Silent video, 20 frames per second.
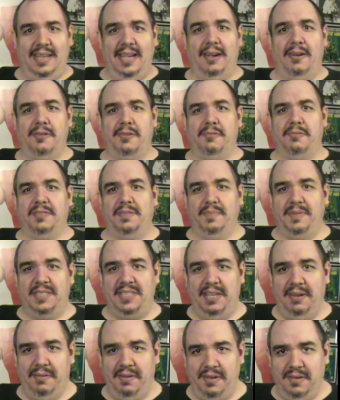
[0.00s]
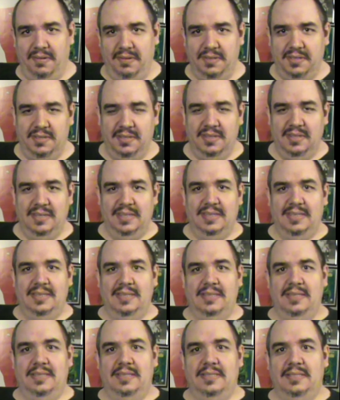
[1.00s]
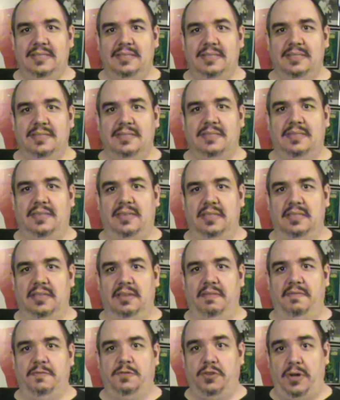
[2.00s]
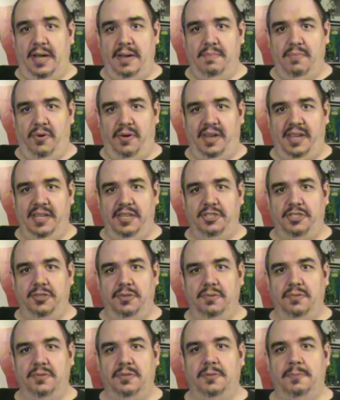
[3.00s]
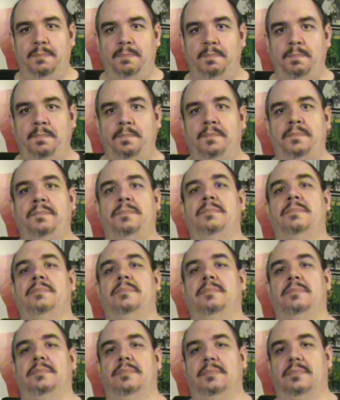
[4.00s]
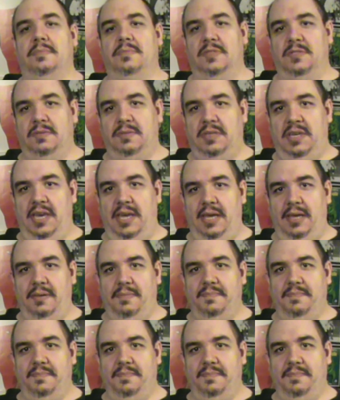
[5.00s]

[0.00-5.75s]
characters and materials because of trademark issues. Okay.